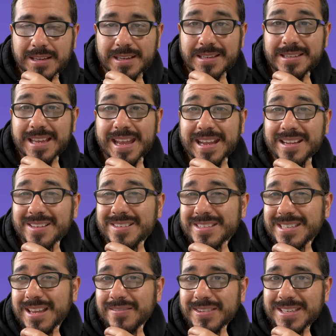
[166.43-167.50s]
his age
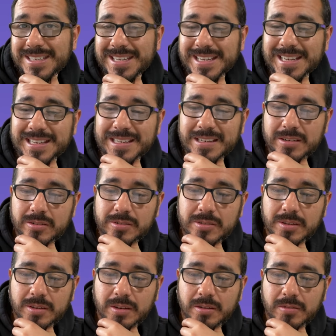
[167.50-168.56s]
17 years
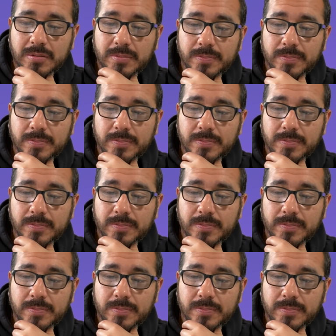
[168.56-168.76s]
ago.